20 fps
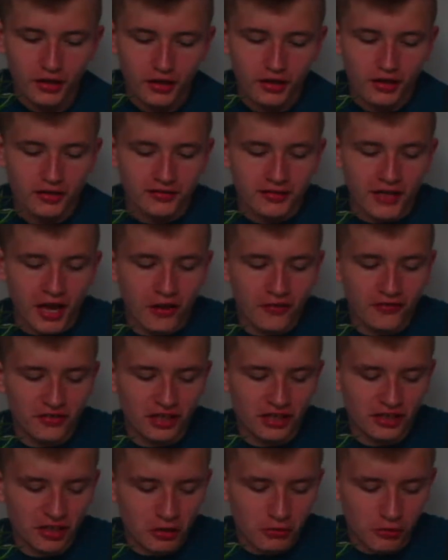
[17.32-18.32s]
Now, if you
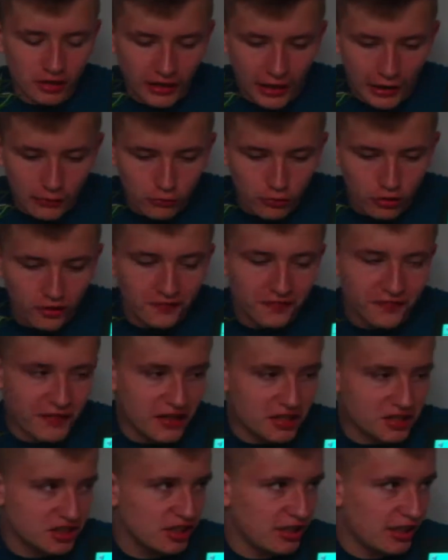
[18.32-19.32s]
didn't know what that was, it's
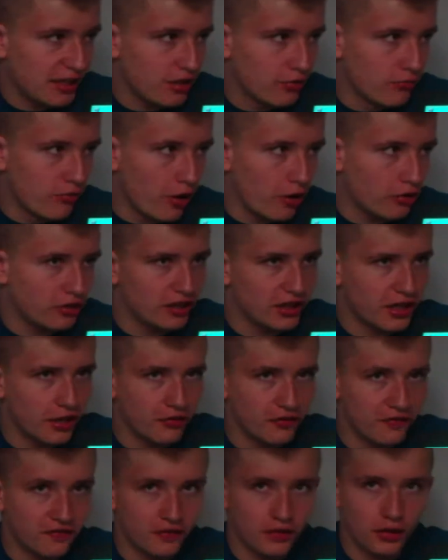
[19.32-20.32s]
actually like a roller
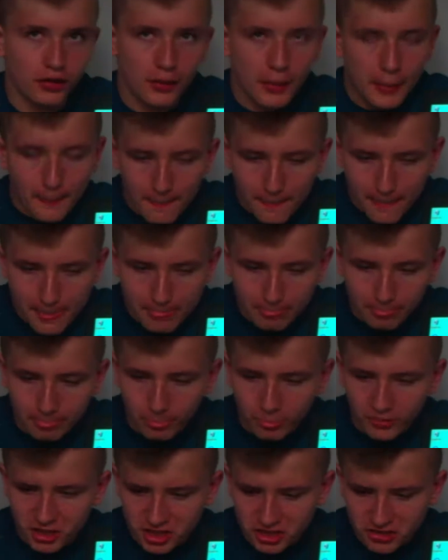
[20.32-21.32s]
coaster,
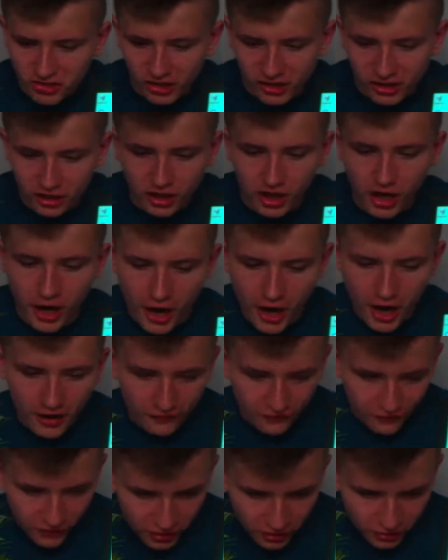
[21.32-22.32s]
which is like a car, I
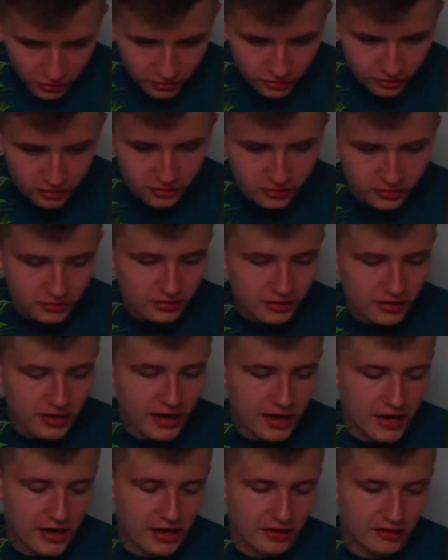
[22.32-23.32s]
think.
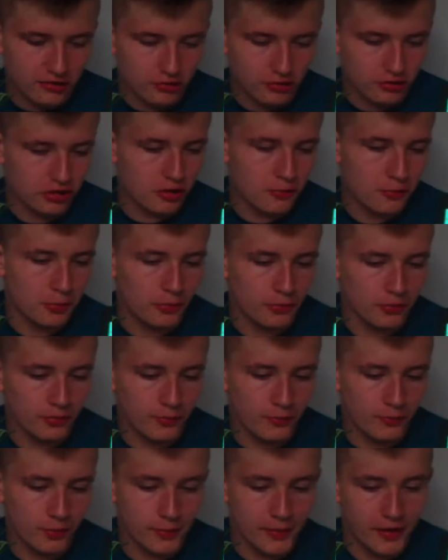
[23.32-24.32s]
I don't know, but we'll,
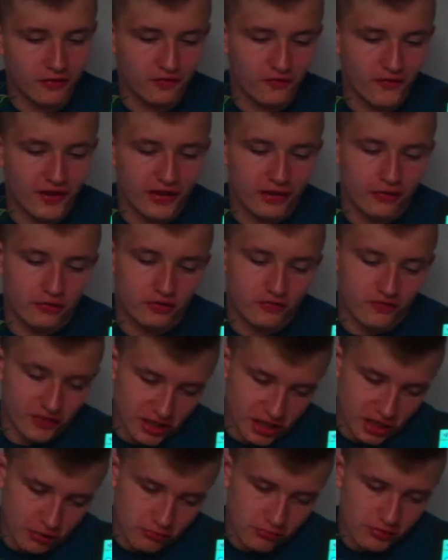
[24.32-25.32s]
we'll be able to find out in the
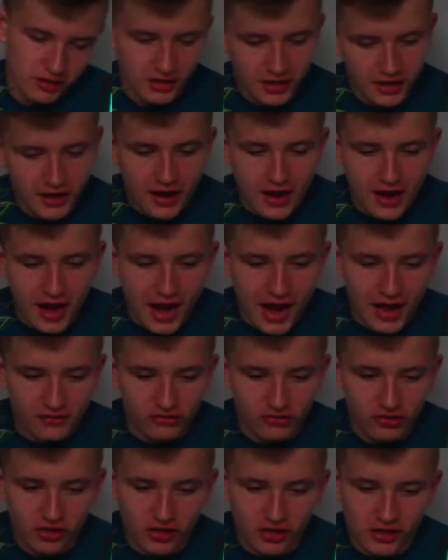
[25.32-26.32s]
video. And,
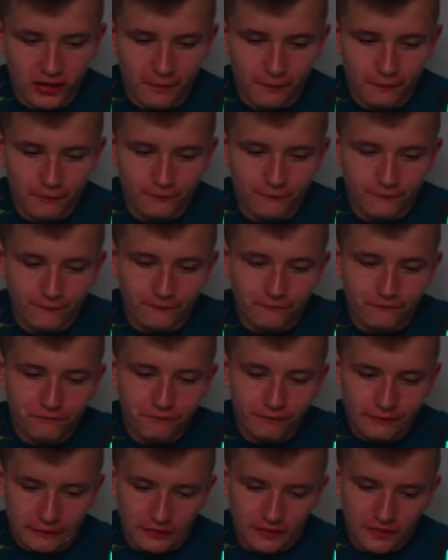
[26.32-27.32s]
um,
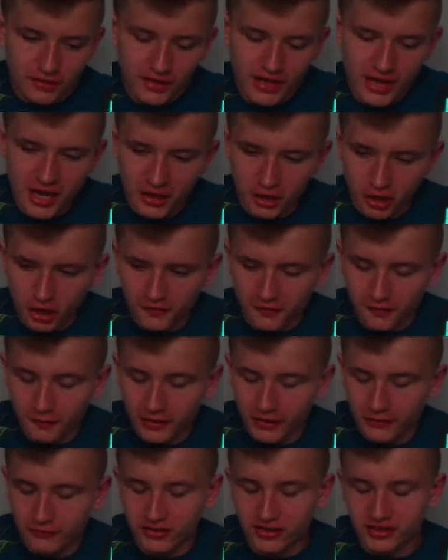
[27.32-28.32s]
yeah, it goes in
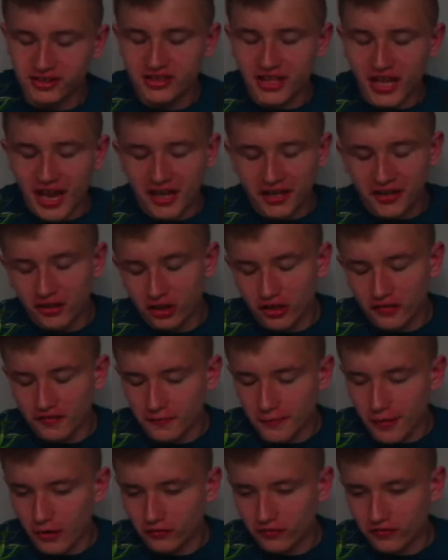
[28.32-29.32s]
like ridiculous
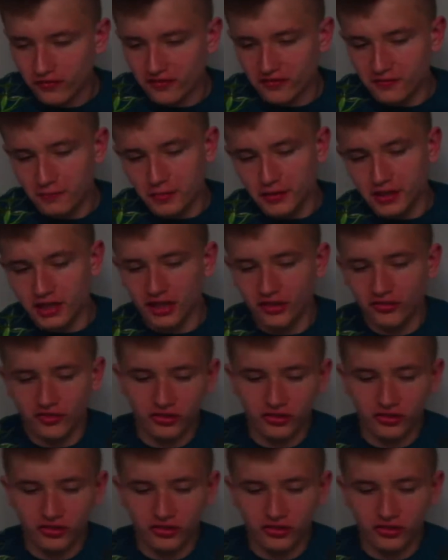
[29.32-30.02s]
amounts of speed